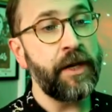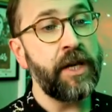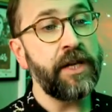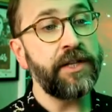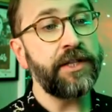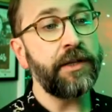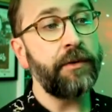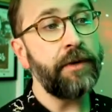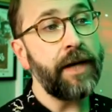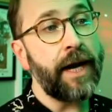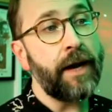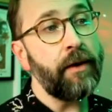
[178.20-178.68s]

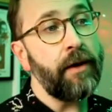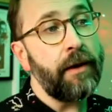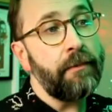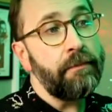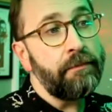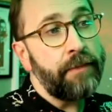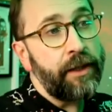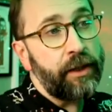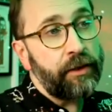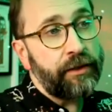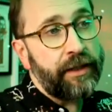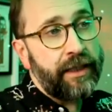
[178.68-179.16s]
So now I'm
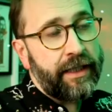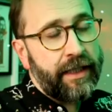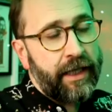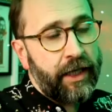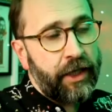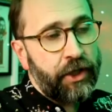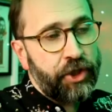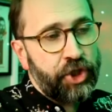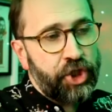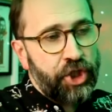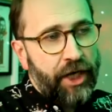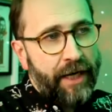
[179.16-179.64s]
building
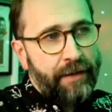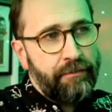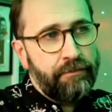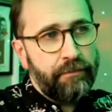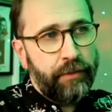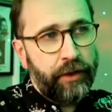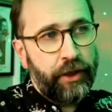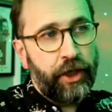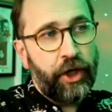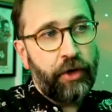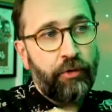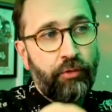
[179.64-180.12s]
a
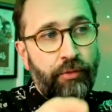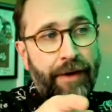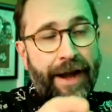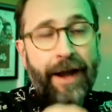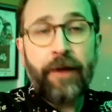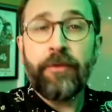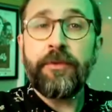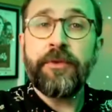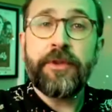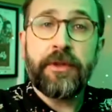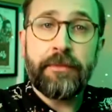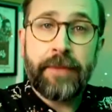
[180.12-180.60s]
chamber
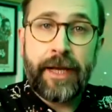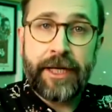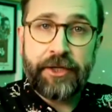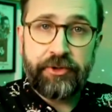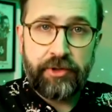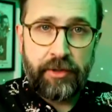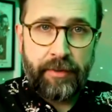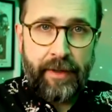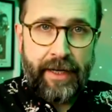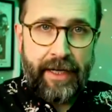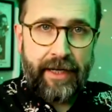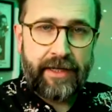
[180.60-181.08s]
around the
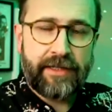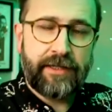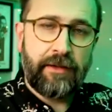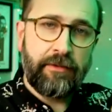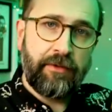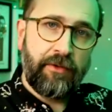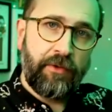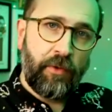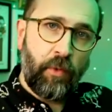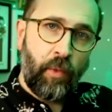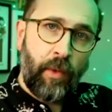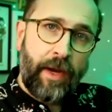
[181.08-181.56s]
battery pack so
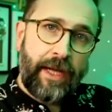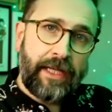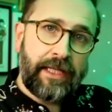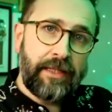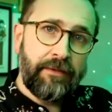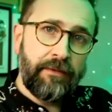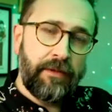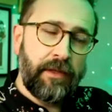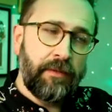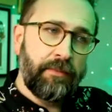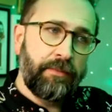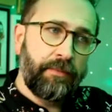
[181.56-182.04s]
that the weight
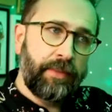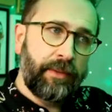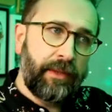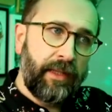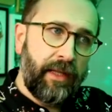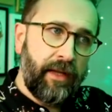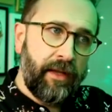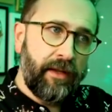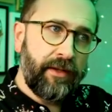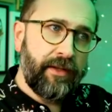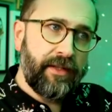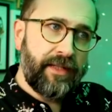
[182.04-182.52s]
of the
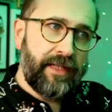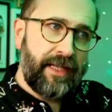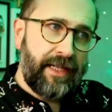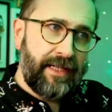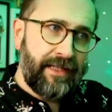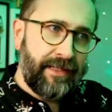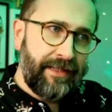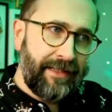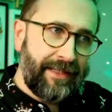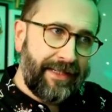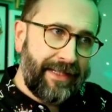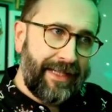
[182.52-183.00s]
plant
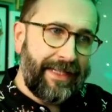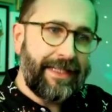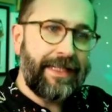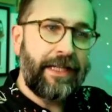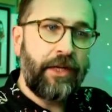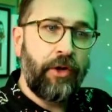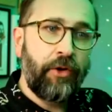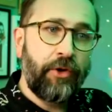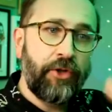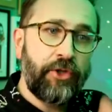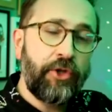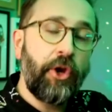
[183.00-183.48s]
isn't
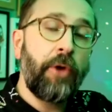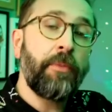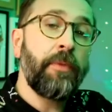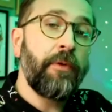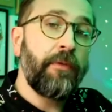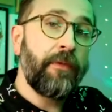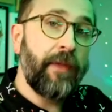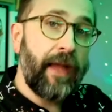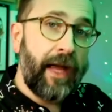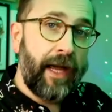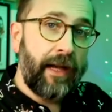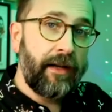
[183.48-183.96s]
sitting on top
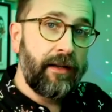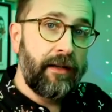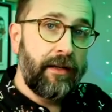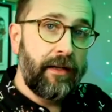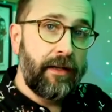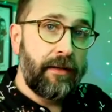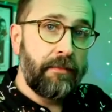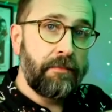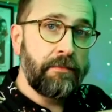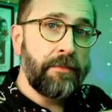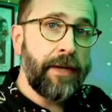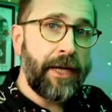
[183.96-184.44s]
of that
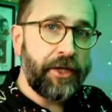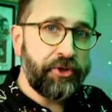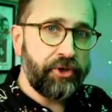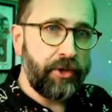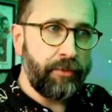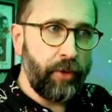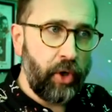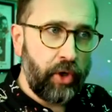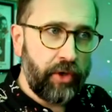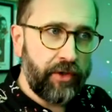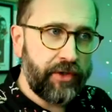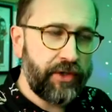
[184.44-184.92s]
battery
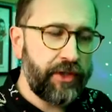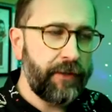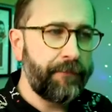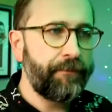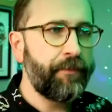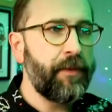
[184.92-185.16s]
box.